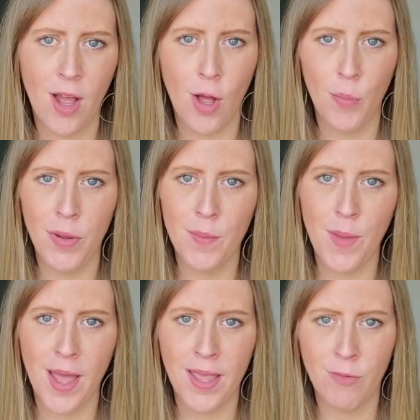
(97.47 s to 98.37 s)
I'll put
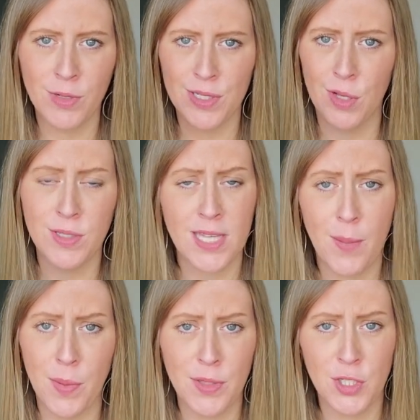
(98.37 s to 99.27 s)
my results
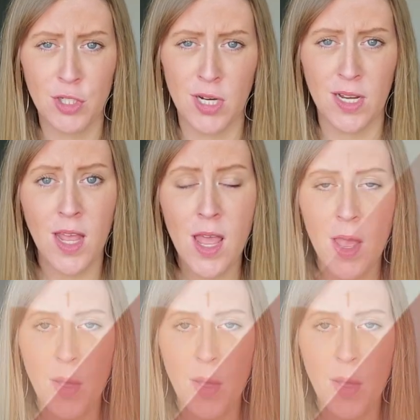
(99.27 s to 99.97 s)
up on the screen.